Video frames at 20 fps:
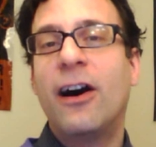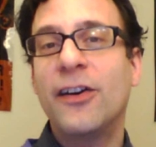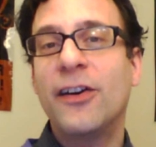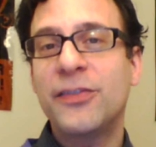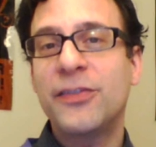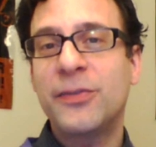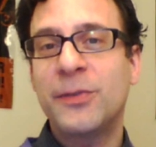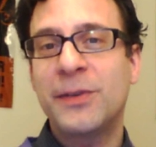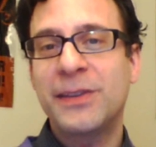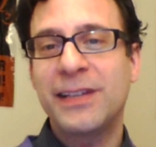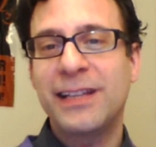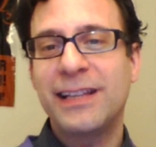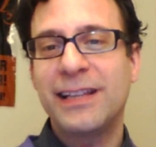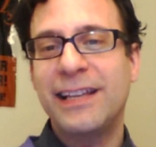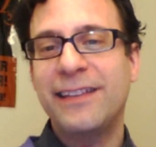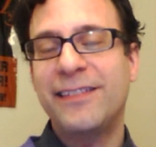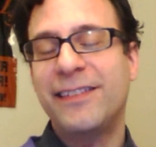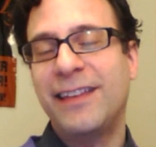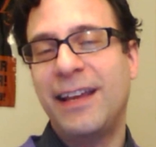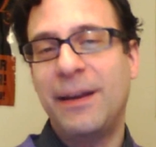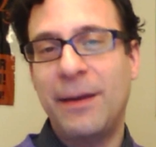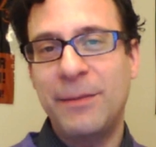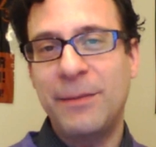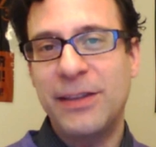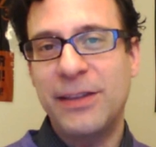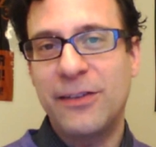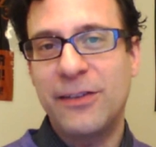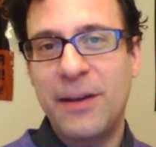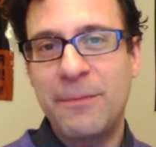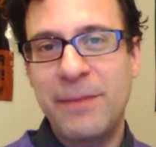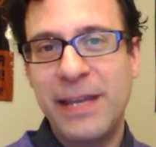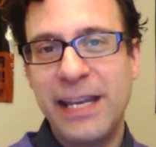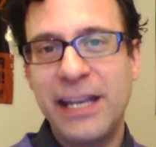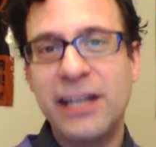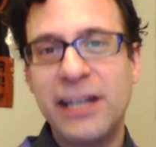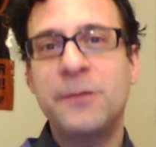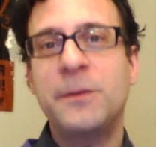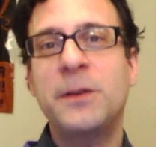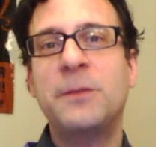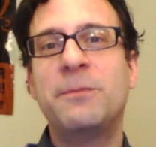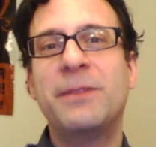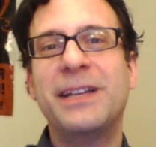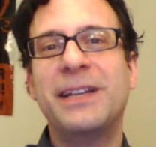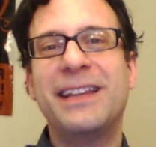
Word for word: Also on the list, I, I mean, they're not being interviewed,